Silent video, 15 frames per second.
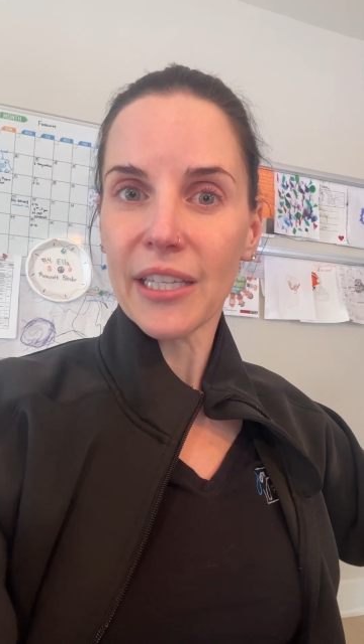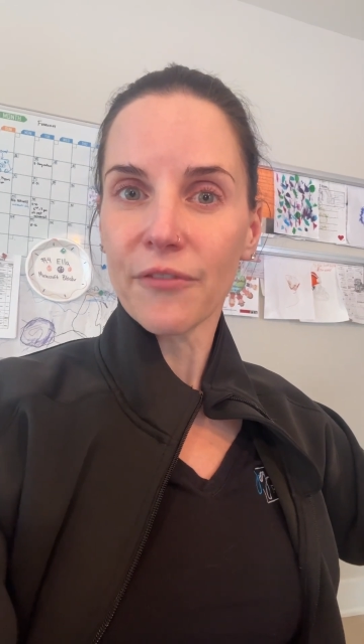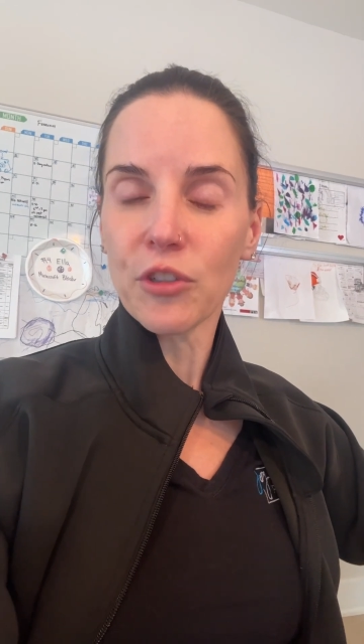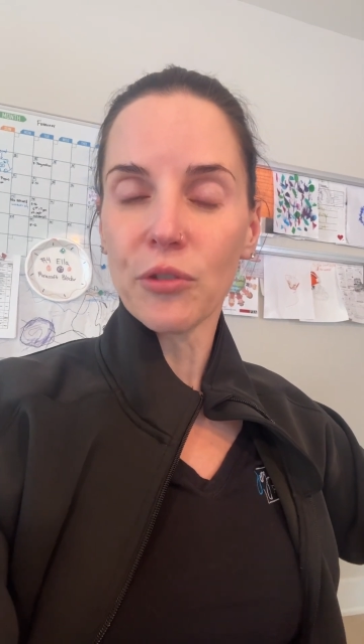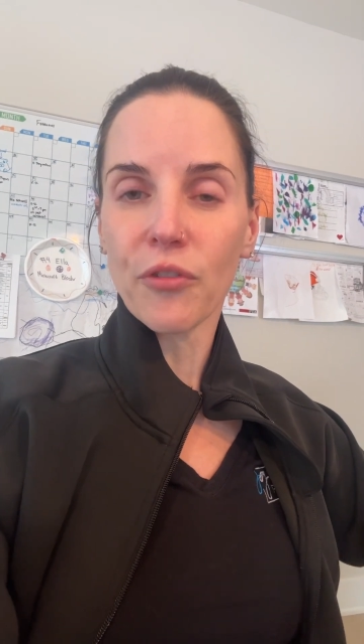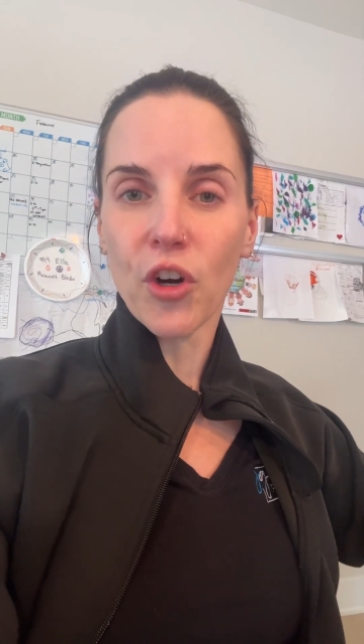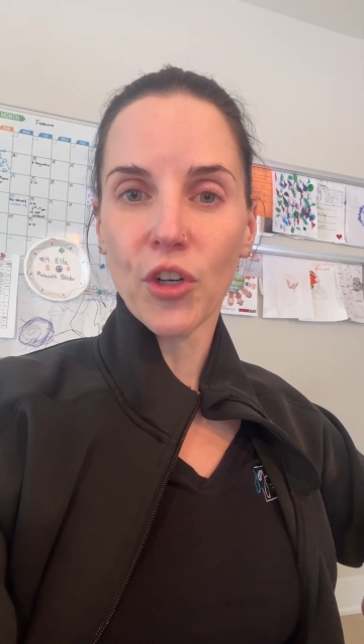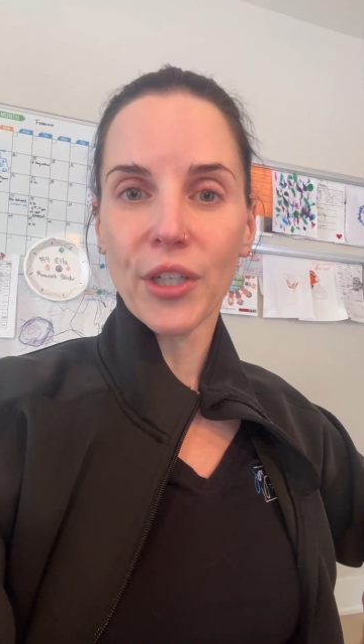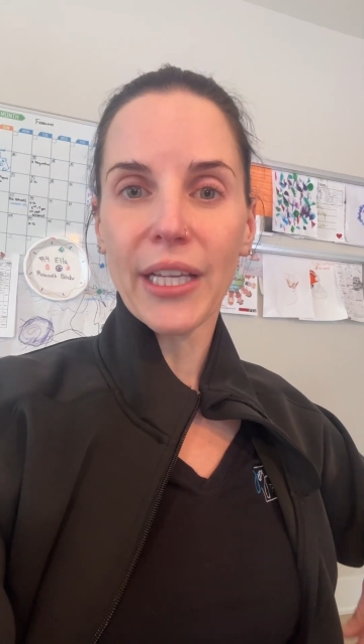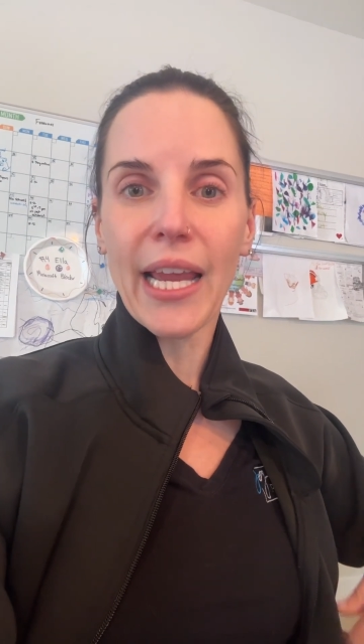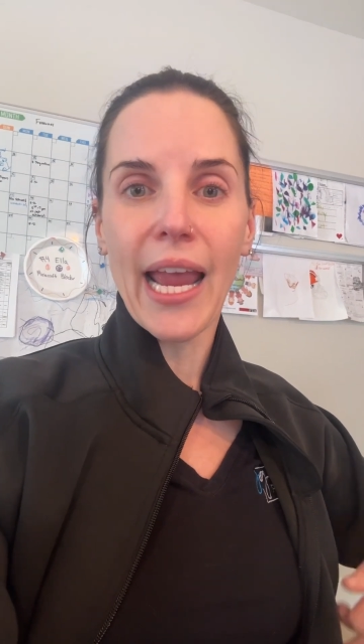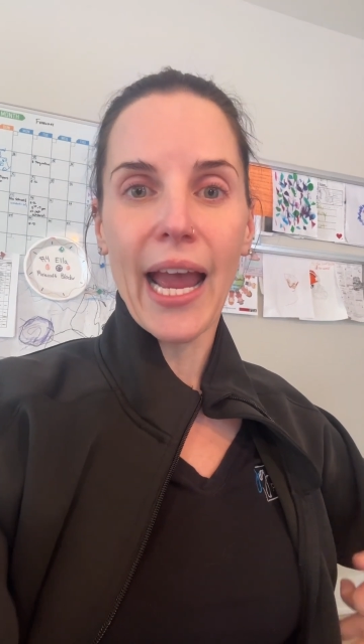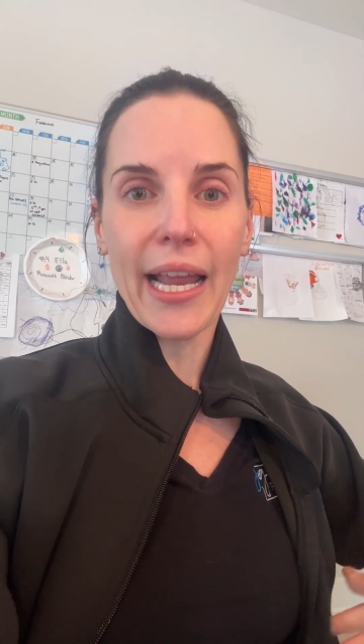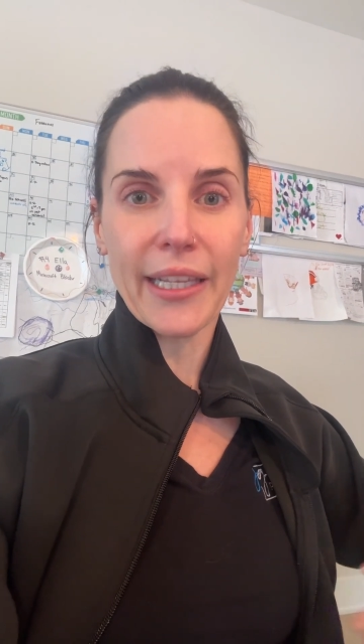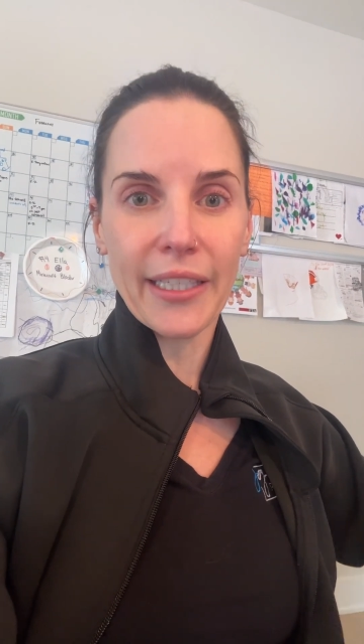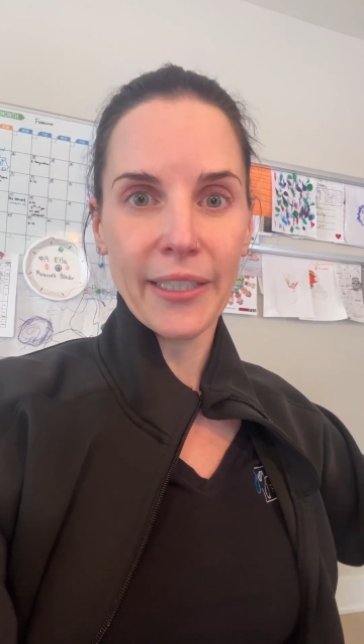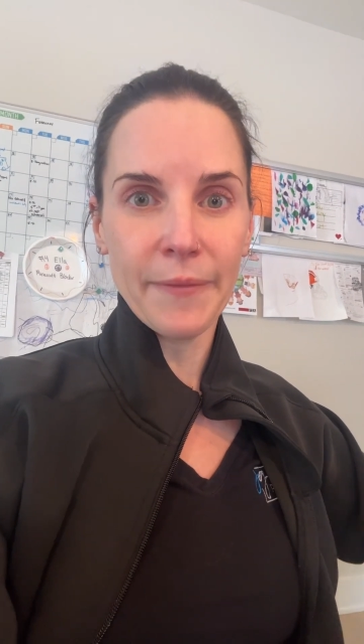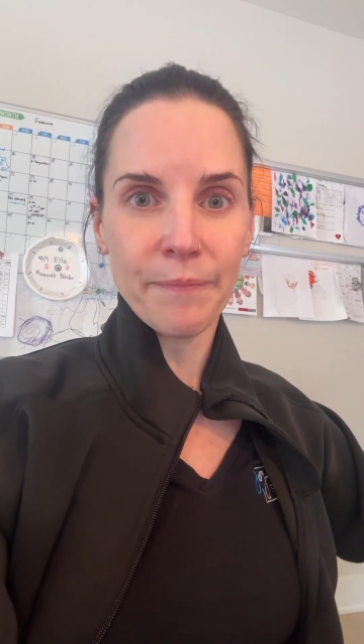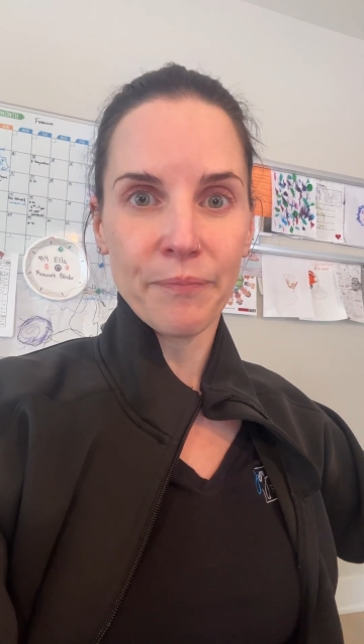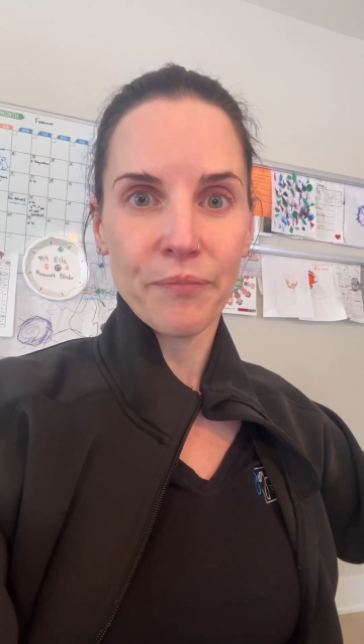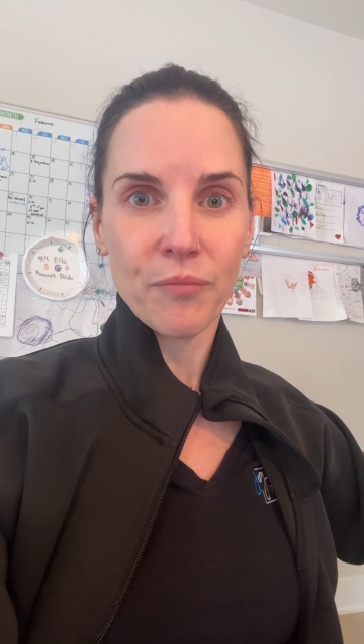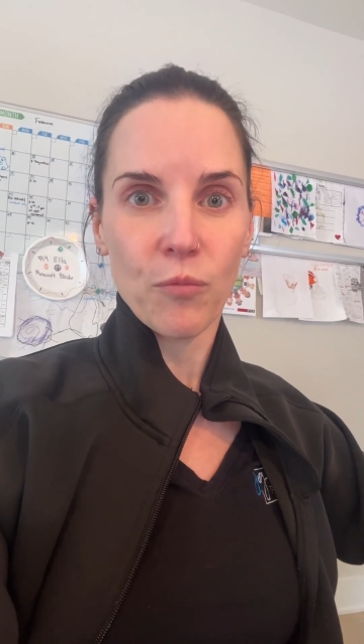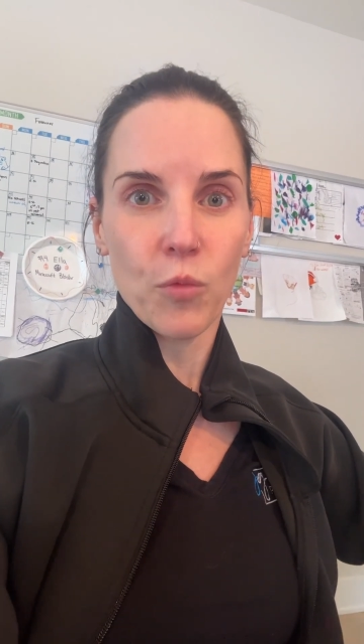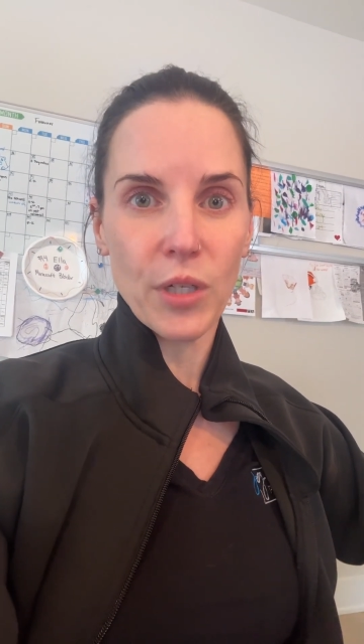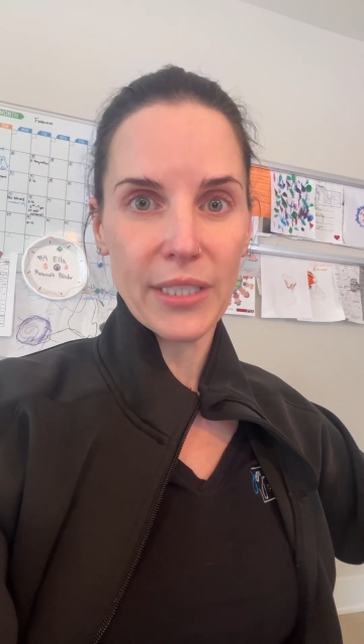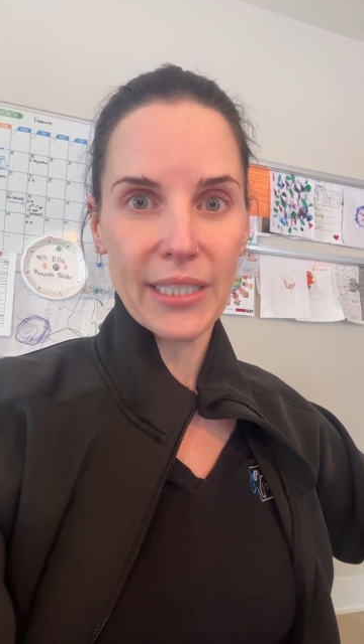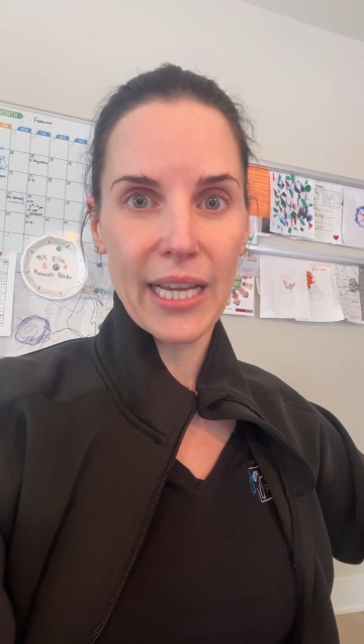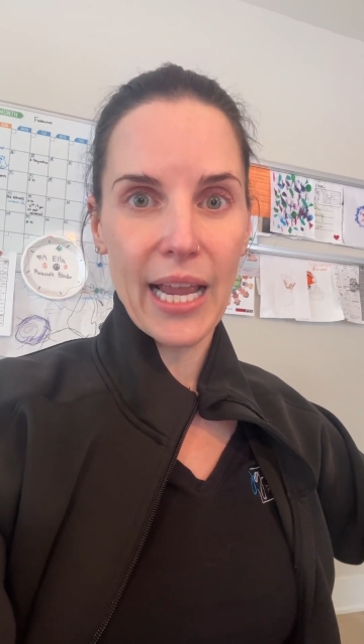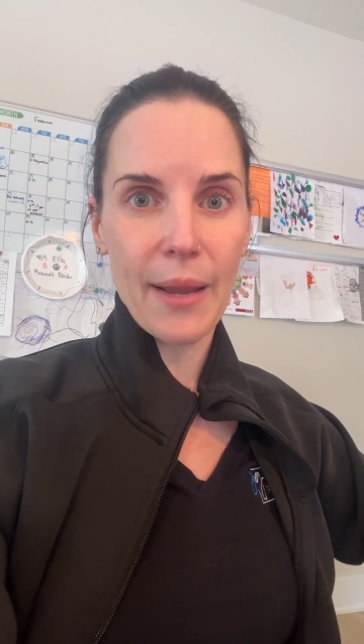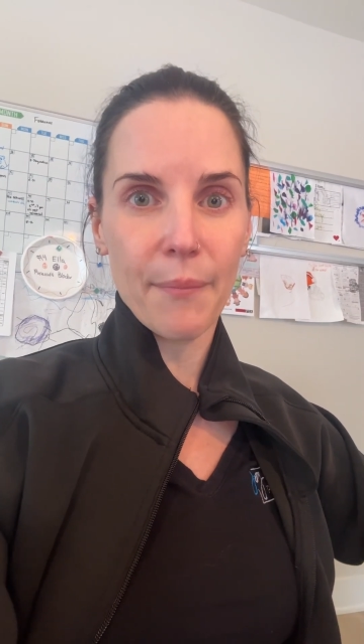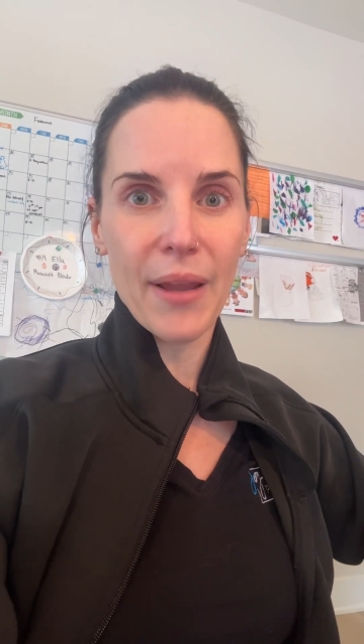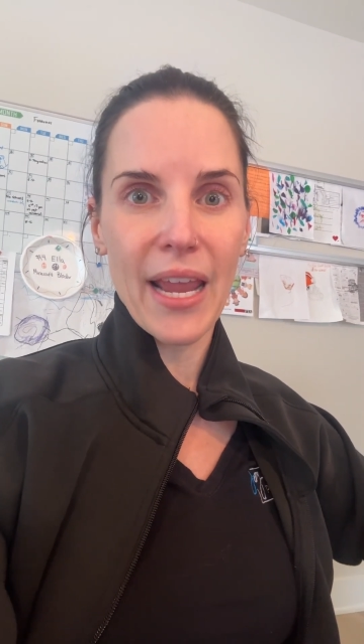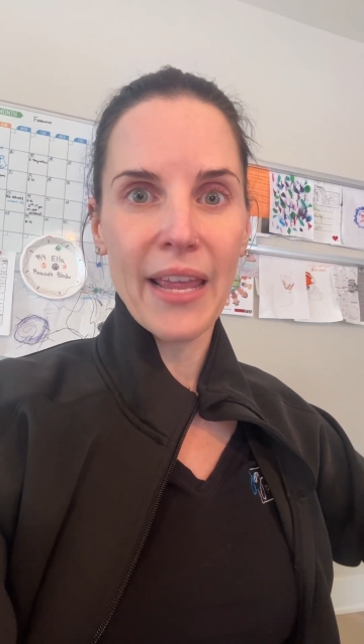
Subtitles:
if you've already had it one time.